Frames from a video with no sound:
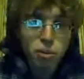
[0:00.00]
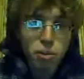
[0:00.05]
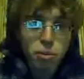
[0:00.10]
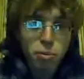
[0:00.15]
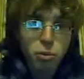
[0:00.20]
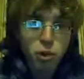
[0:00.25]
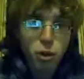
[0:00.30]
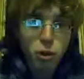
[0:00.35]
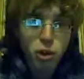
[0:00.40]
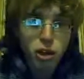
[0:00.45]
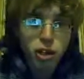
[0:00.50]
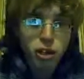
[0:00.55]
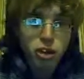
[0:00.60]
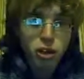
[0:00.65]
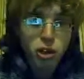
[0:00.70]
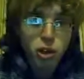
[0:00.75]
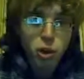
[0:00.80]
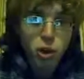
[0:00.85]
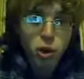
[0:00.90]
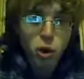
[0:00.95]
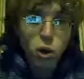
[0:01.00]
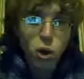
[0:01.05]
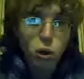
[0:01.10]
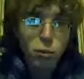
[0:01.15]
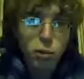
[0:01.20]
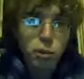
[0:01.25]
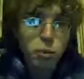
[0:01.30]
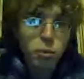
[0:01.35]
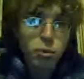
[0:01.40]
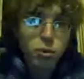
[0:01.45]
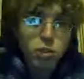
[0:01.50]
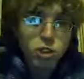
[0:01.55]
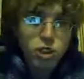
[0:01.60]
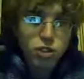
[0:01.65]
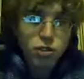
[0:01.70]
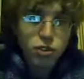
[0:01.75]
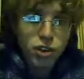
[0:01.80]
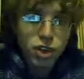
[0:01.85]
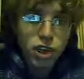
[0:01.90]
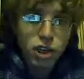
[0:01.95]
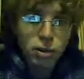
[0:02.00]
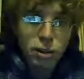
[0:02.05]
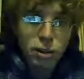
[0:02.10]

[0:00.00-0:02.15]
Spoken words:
will be broken or people will just forget